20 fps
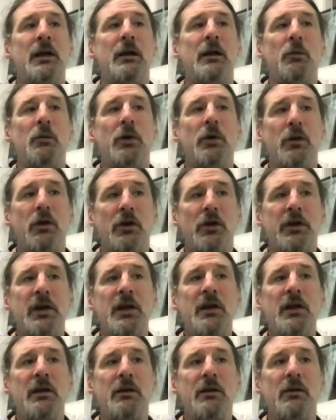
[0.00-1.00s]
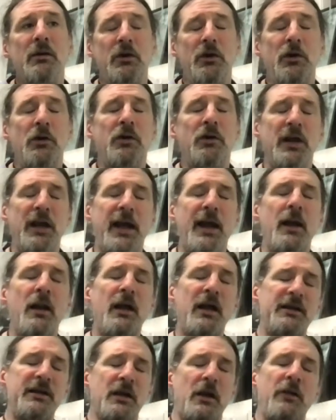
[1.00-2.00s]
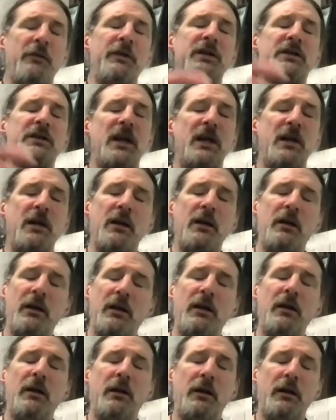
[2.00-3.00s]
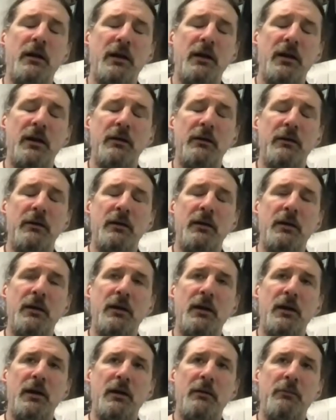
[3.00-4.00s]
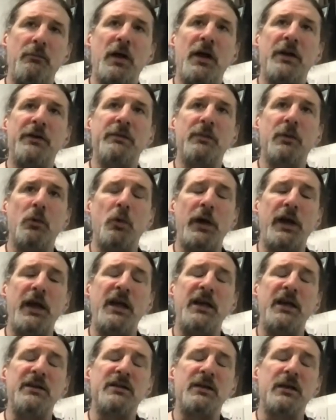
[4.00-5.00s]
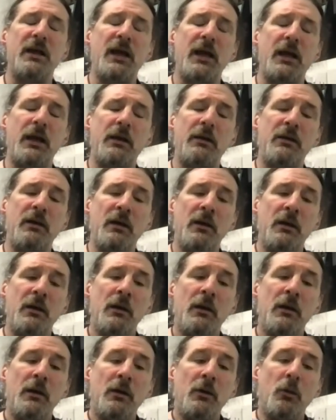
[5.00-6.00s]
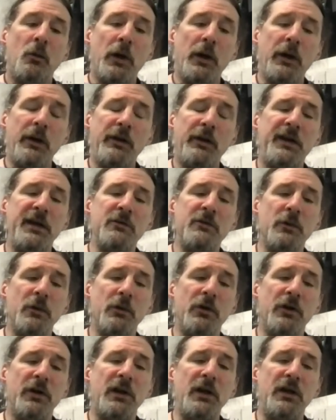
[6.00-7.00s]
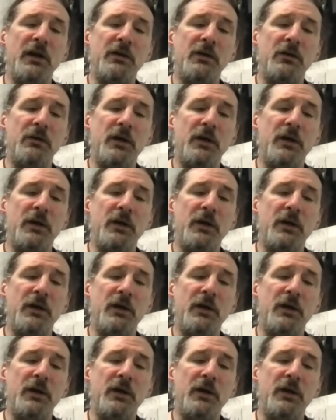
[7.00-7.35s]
We're looking, you can analyze all of this data in, in, in multiple ways. And one of the things we're looking into